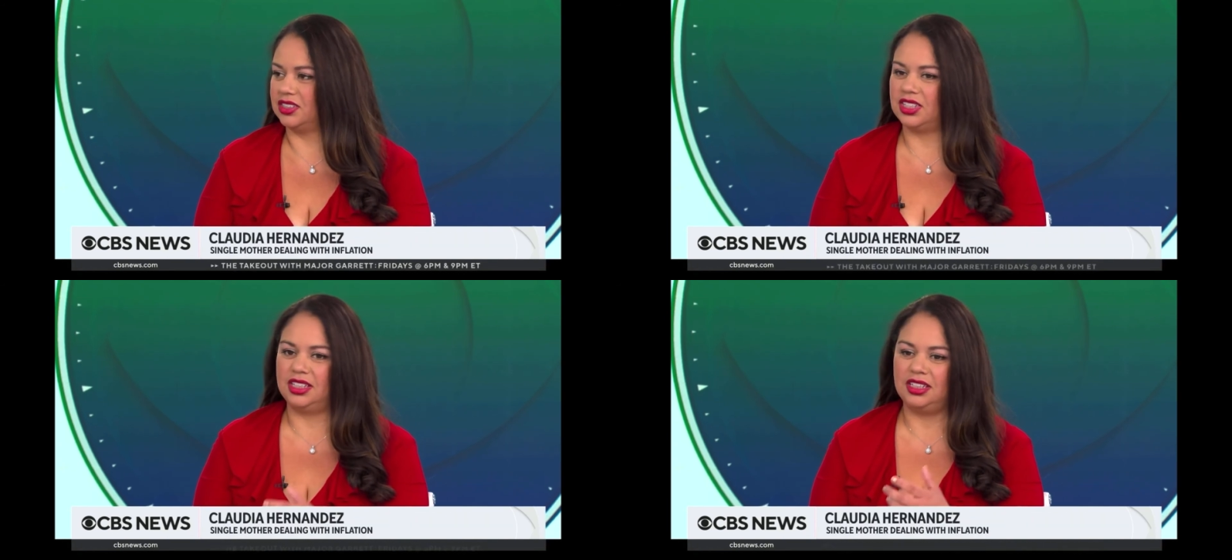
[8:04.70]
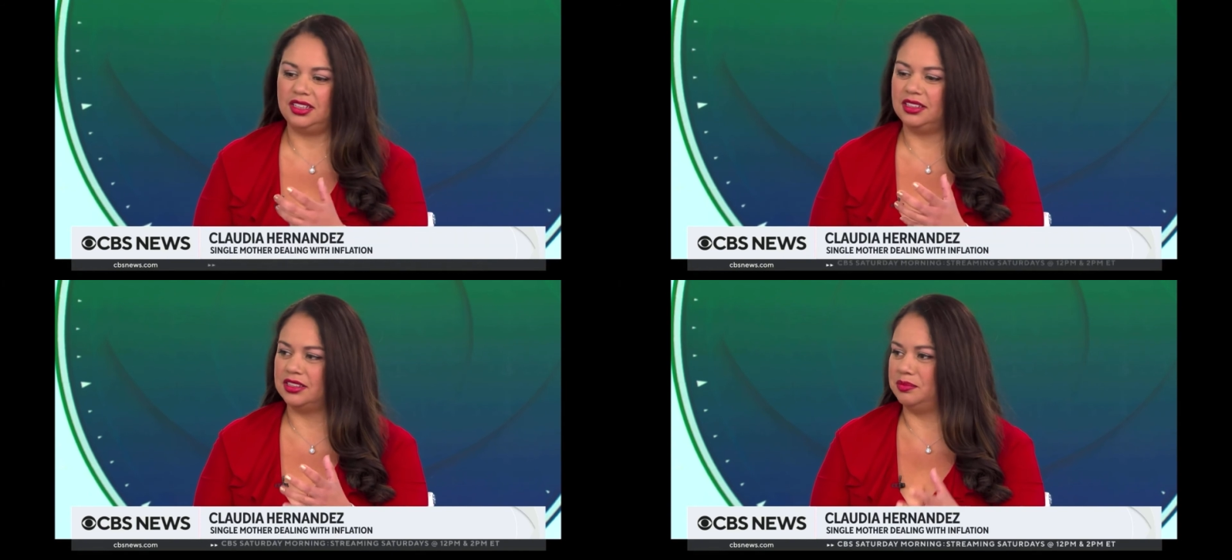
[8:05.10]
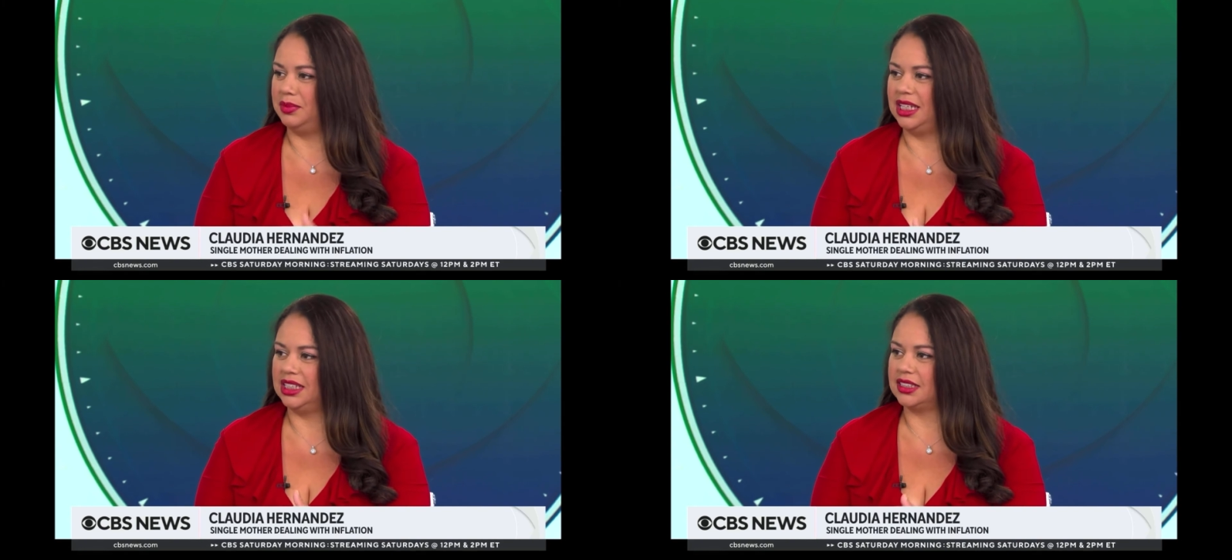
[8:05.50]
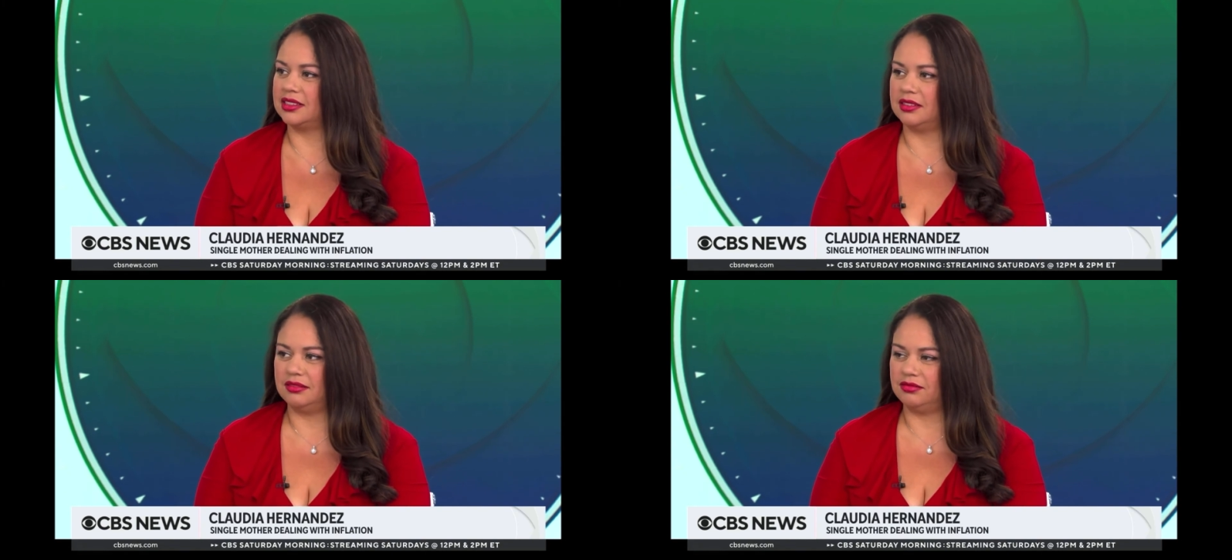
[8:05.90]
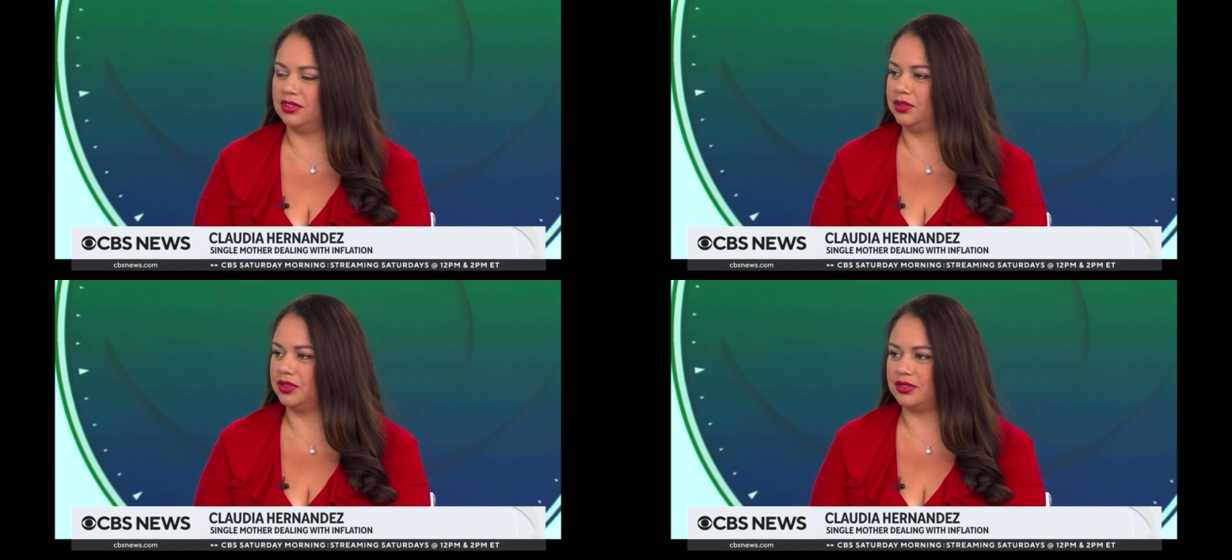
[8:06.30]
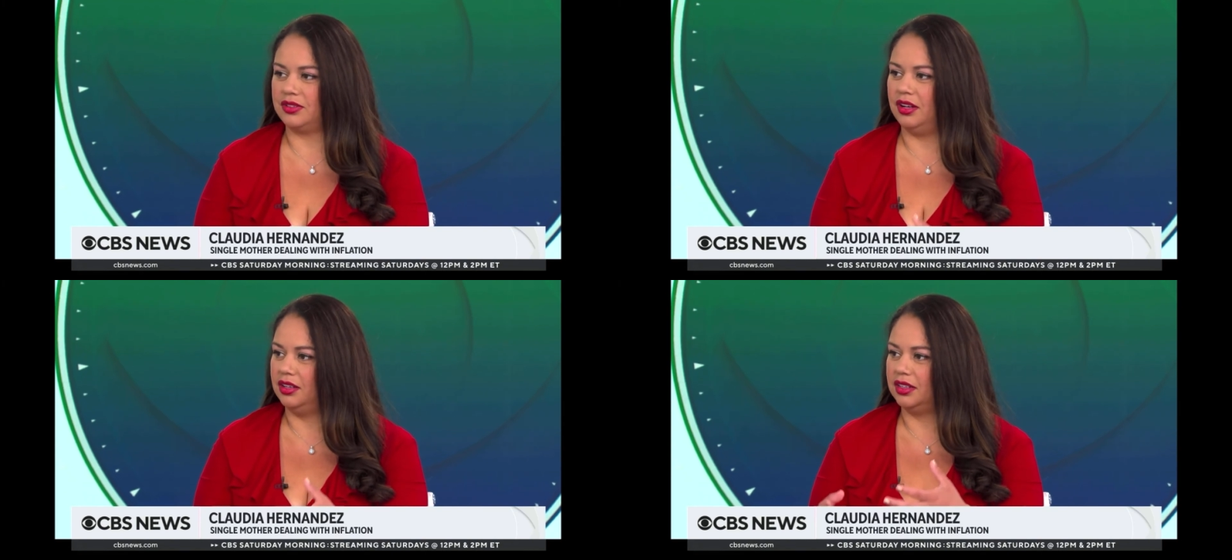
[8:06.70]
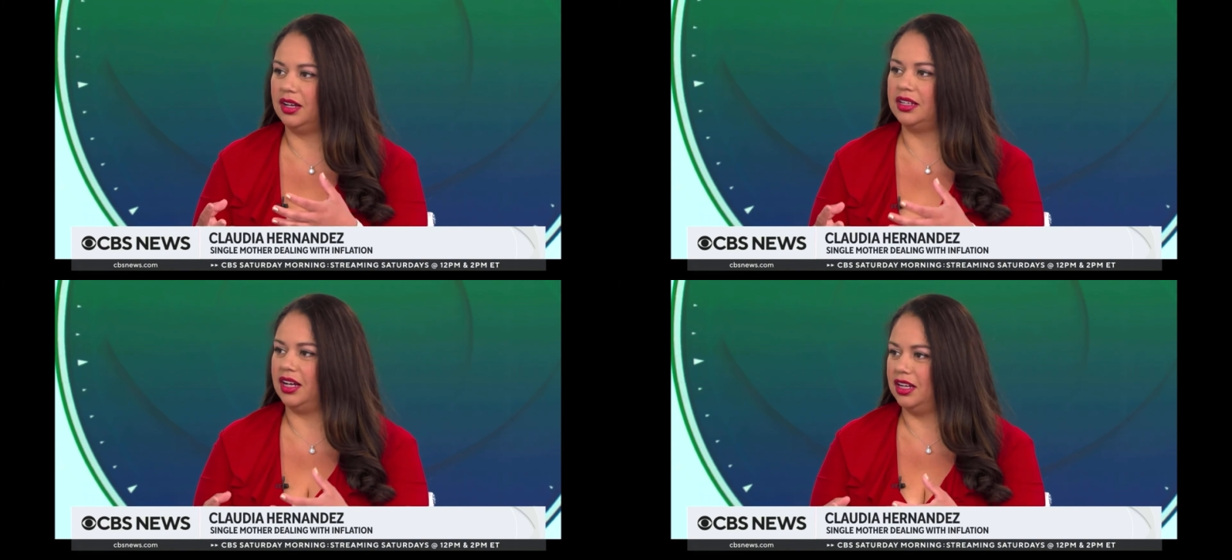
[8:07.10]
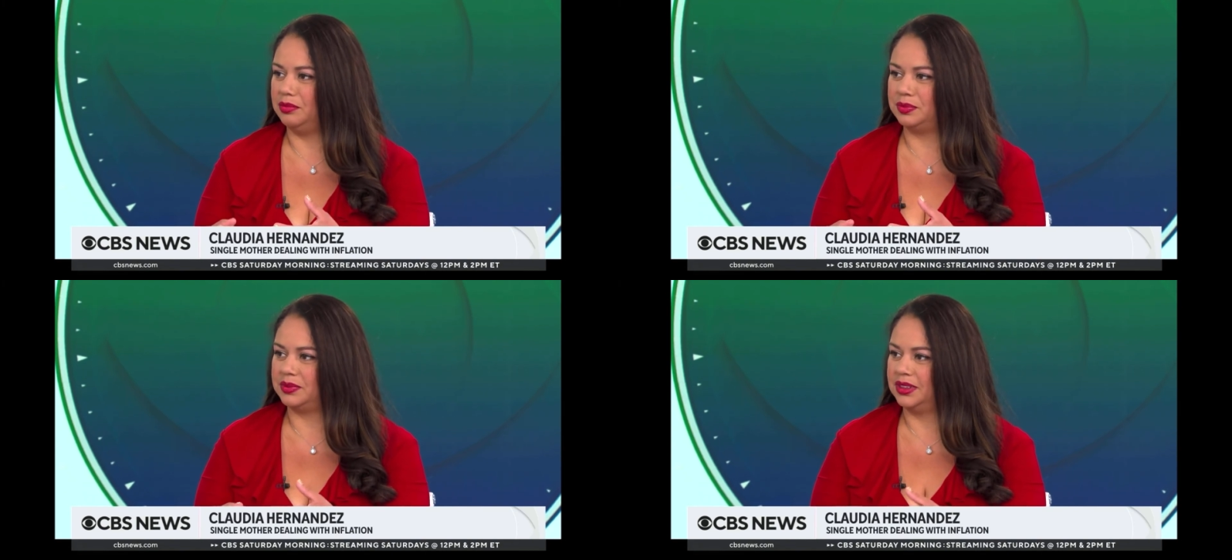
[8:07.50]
cheese, meats, those are all gone right. up.